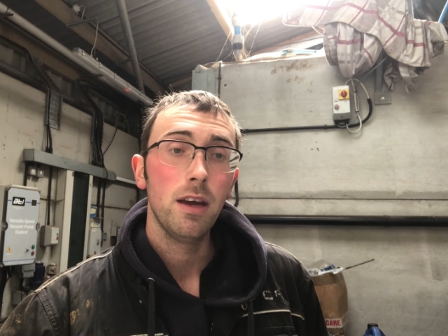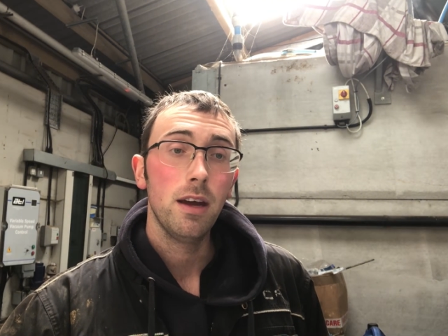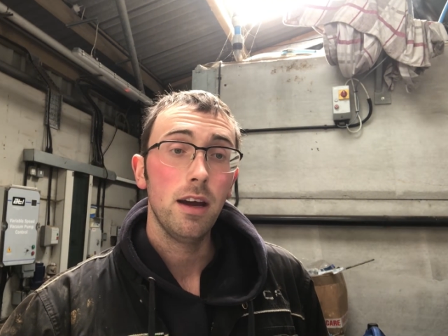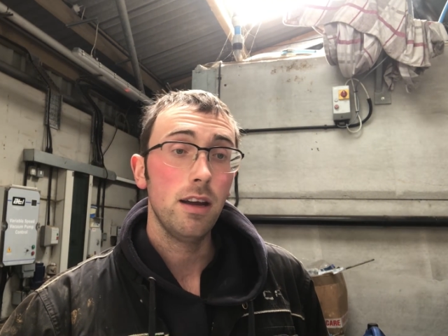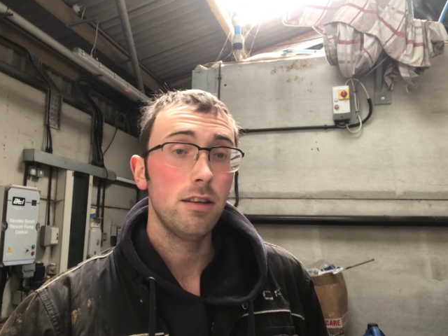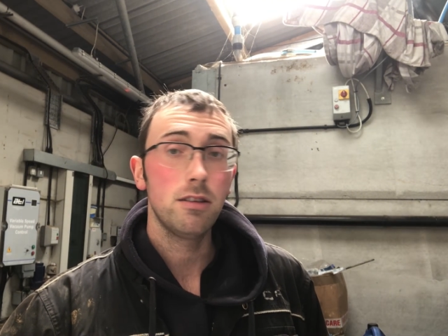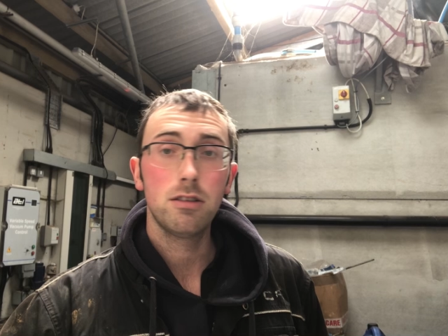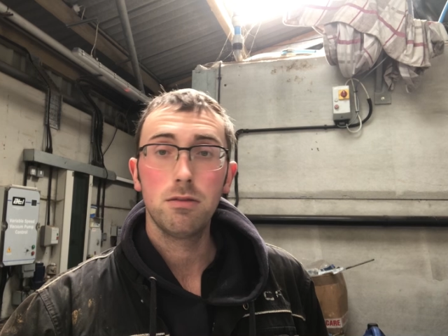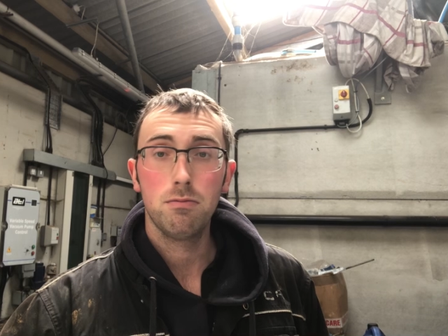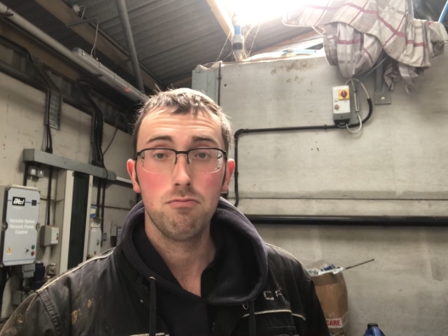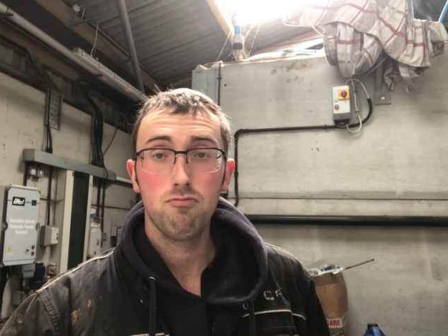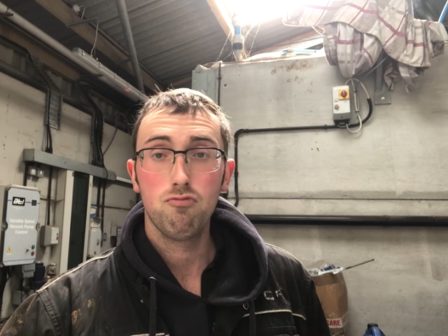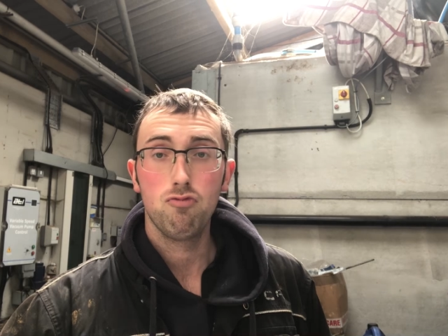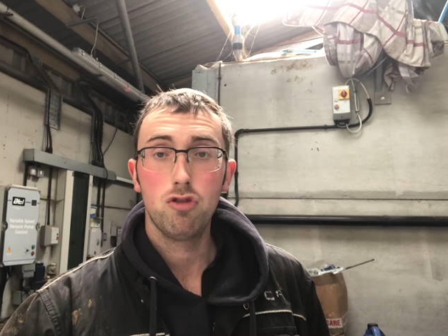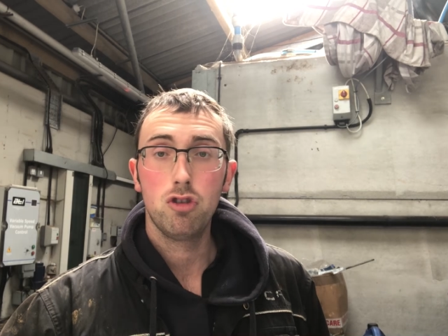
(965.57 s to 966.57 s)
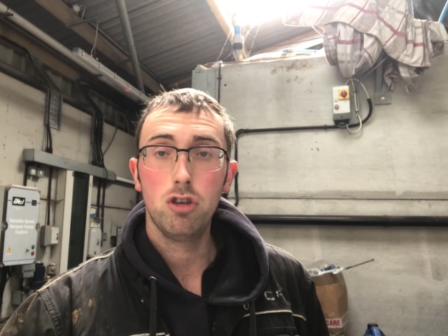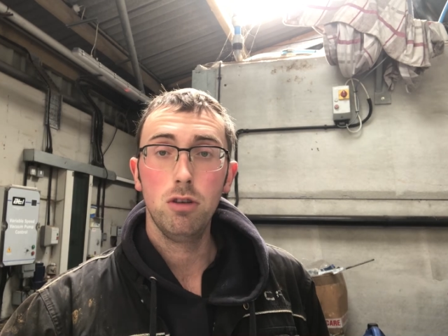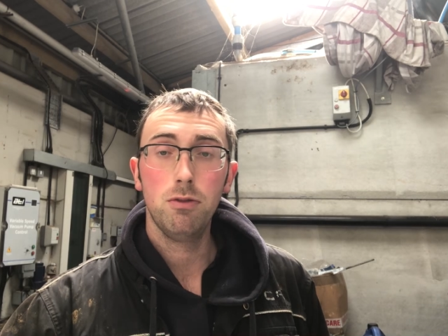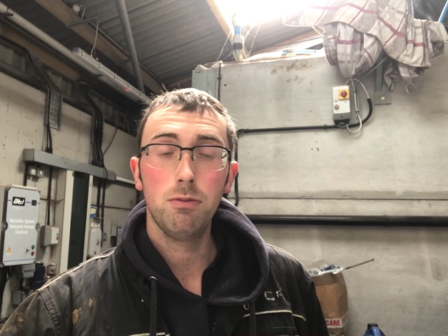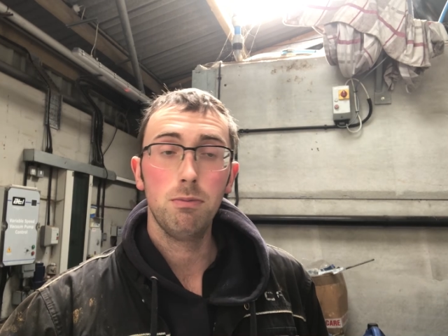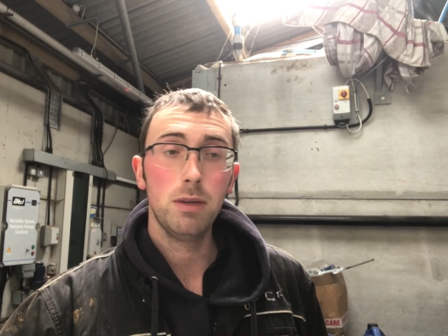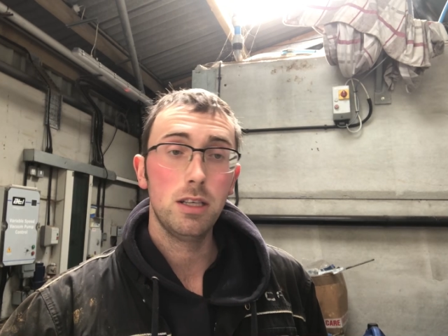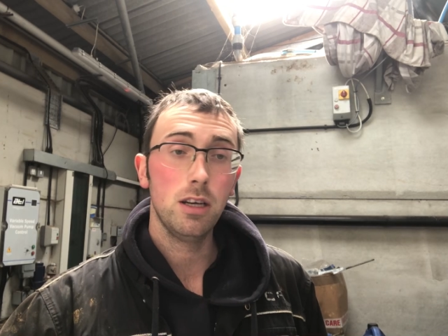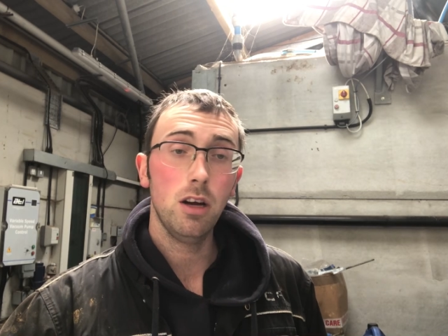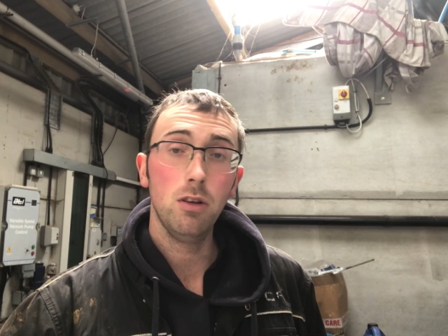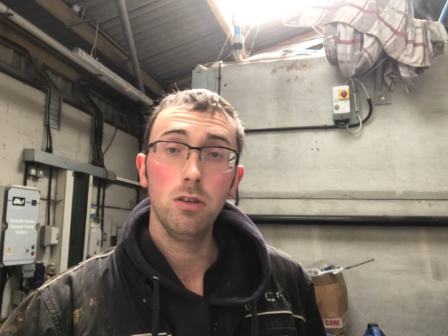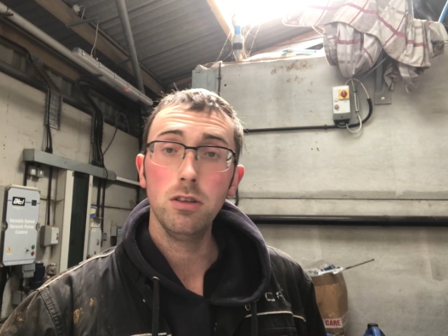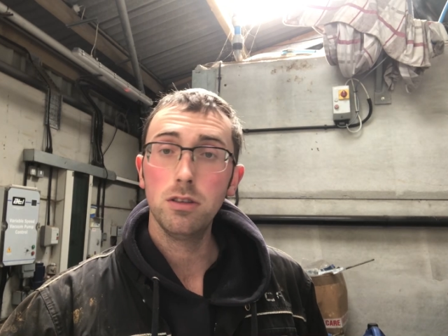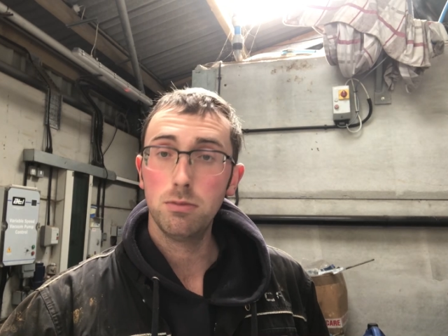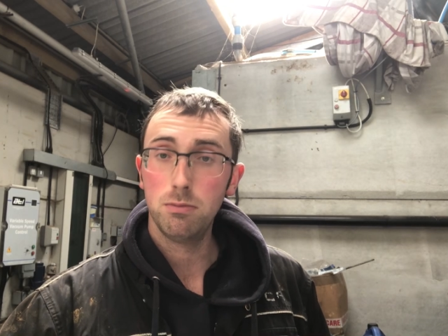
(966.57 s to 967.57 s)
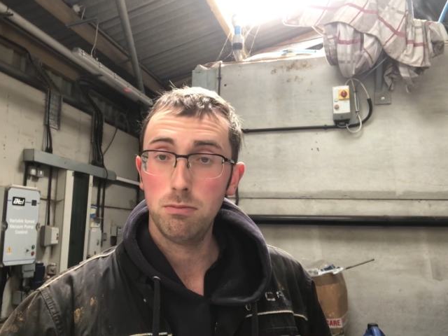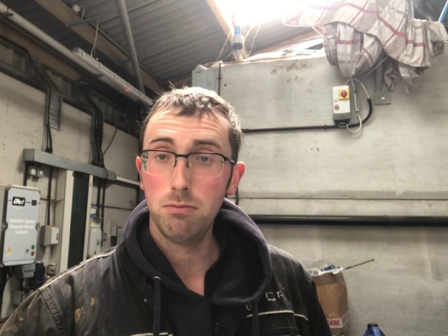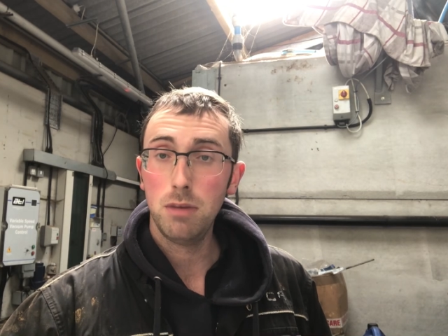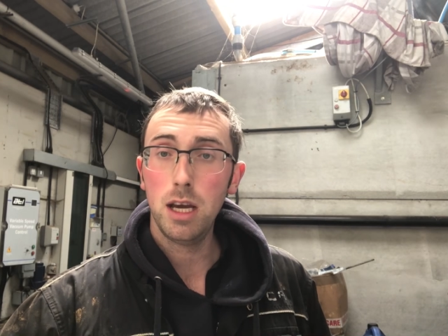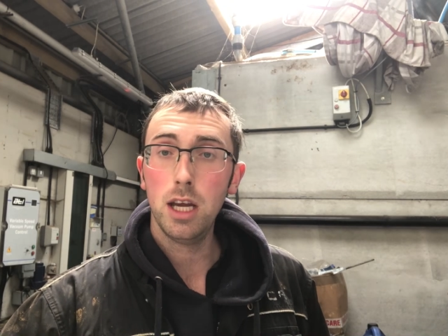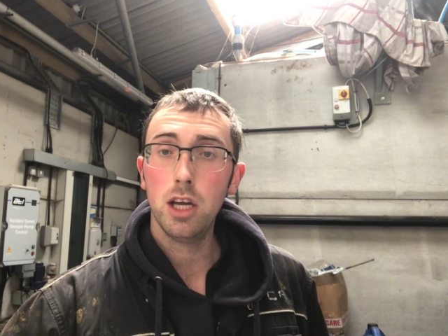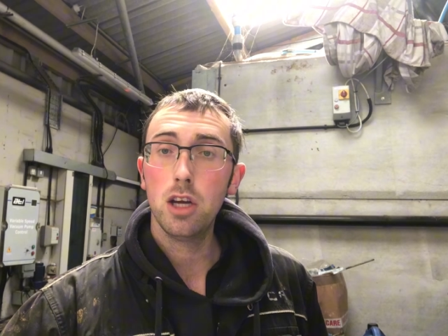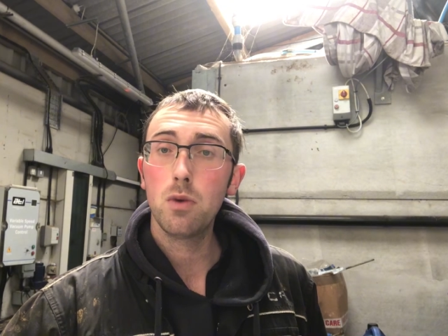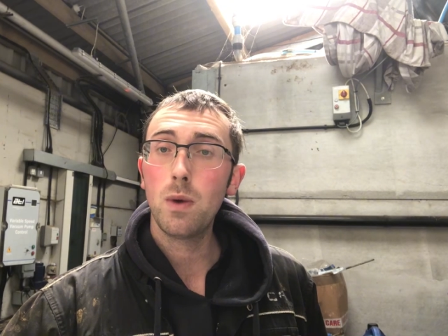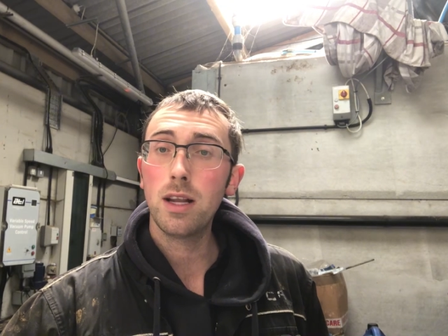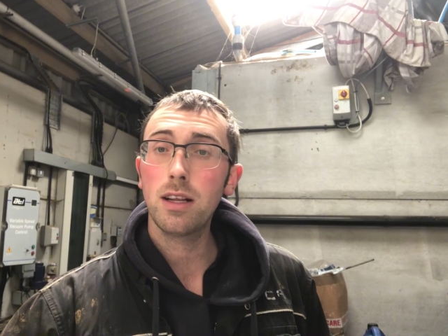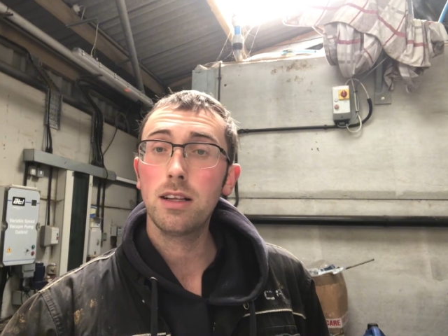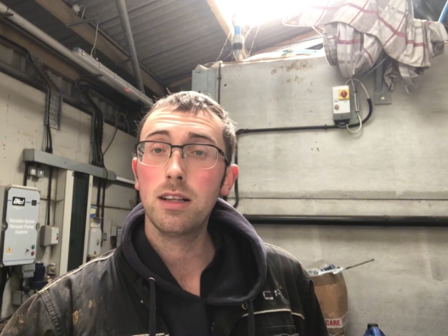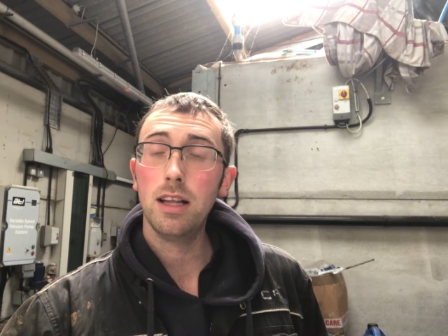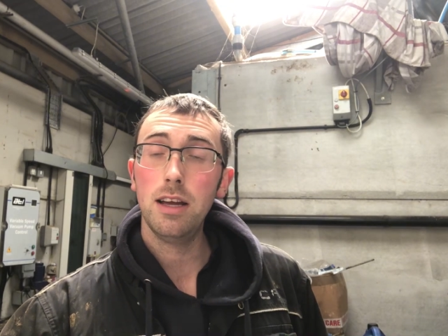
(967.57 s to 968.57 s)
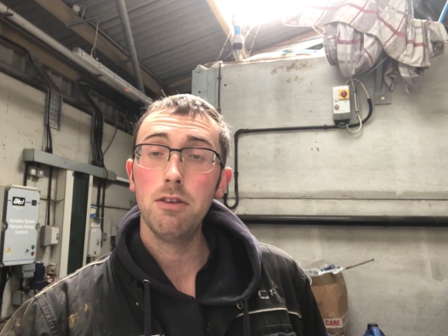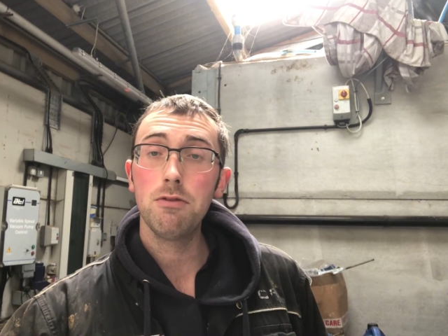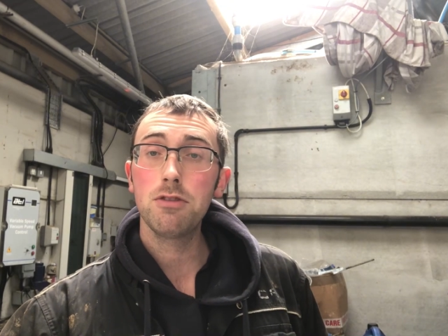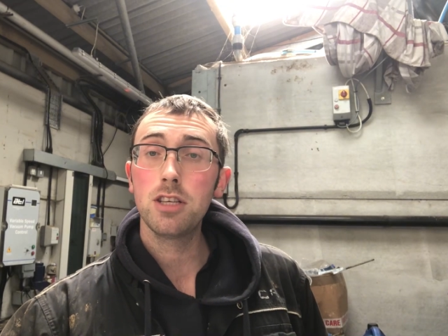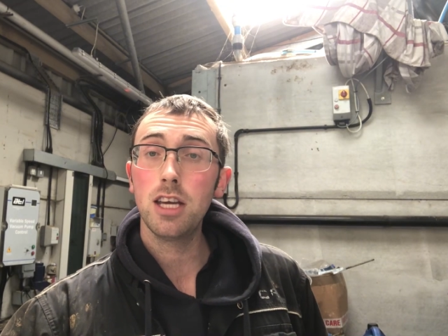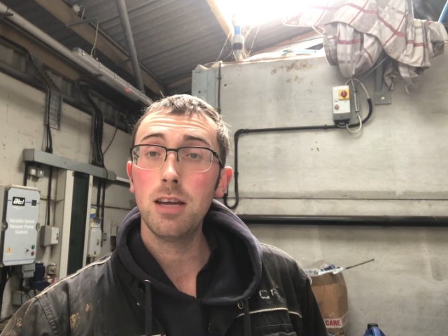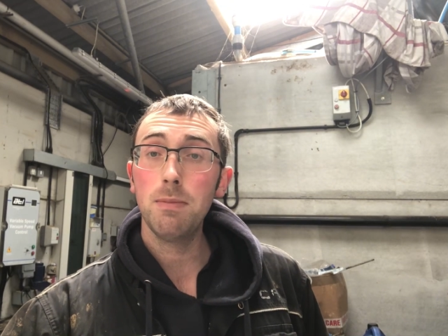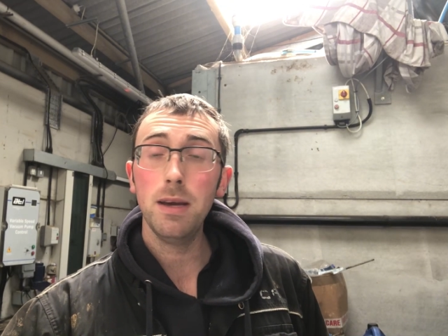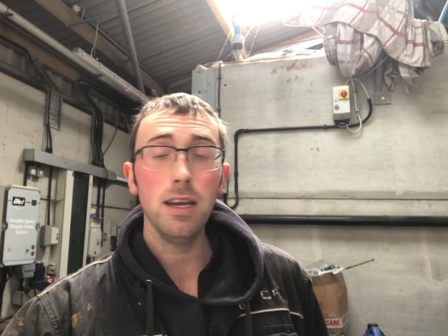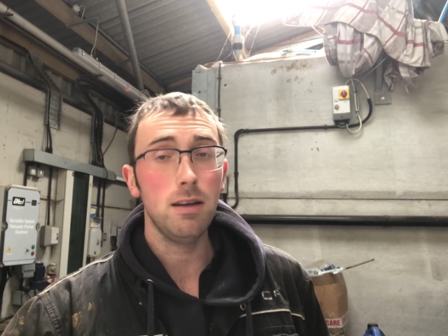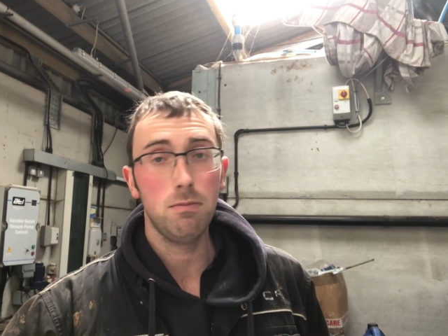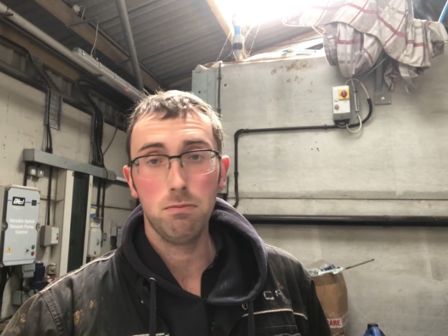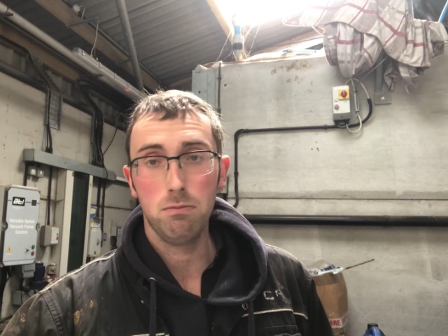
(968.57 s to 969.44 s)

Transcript: And truth be told, my herd went clear of TB.